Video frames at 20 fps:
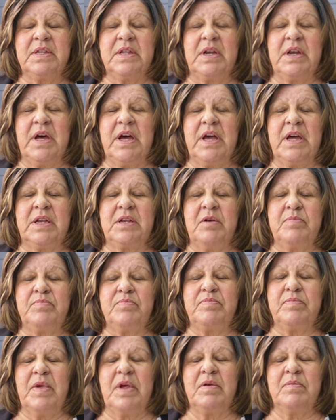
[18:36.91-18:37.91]
Then I end up
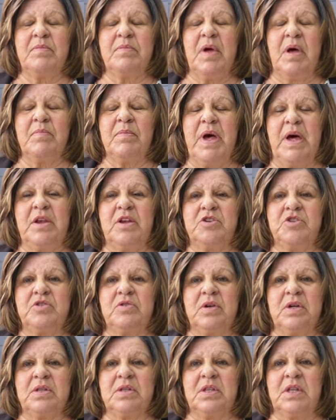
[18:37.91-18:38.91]
a
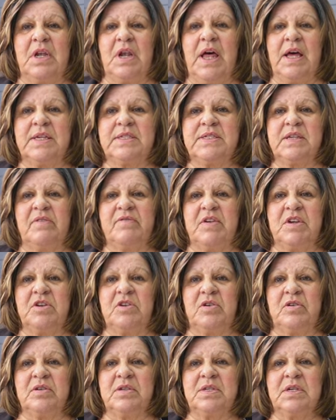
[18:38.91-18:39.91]
manager at the last seven
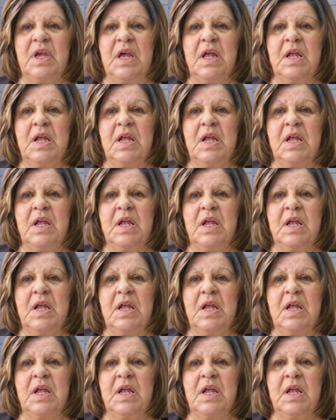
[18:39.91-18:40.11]
years.